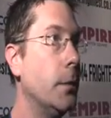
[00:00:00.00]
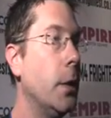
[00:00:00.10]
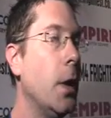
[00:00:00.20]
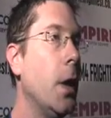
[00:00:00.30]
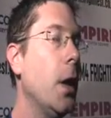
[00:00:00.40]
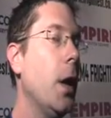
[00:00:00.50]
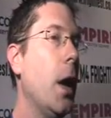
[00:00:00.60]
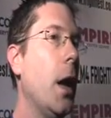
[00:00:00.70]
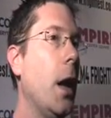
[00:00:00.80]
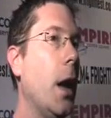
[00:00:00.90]

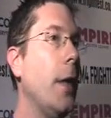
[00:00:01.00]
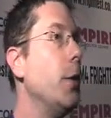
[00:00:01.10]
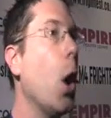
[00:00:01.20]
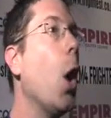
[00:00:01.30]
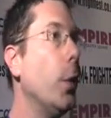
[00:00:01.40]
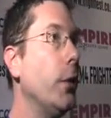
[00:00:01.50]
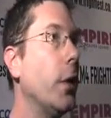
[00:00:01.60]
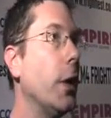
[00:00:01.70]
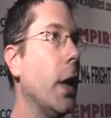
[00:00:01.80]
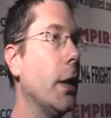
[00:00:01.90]
And you're always
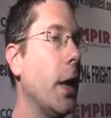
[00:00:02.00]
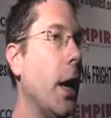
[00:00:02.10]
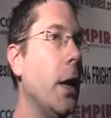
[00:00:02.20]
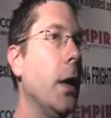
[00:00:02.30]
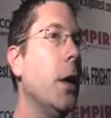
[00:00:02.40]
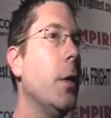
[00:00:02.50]
going to get that.